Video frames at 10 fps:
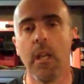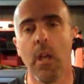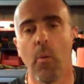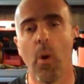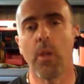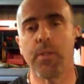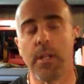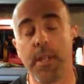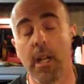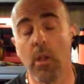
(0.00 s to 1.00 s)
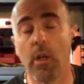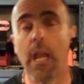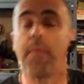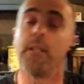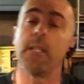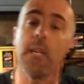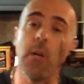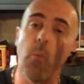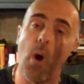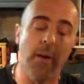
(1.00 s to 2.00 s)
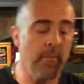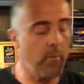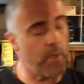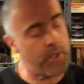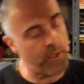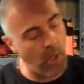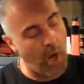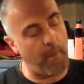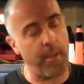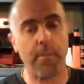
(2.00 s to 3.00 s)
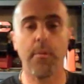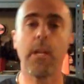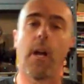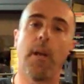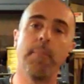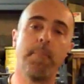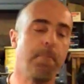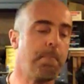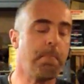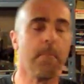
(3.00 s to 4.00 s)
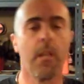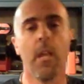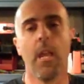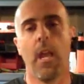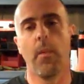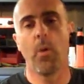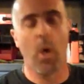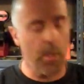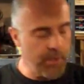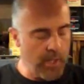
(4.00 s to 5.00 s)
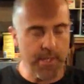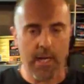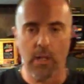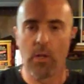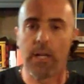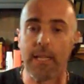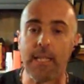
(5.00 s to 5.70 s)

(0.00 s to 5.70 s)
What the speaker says: We're also going to take a look at the T1, which is on my 3-gun. And then we're also going to take a look at the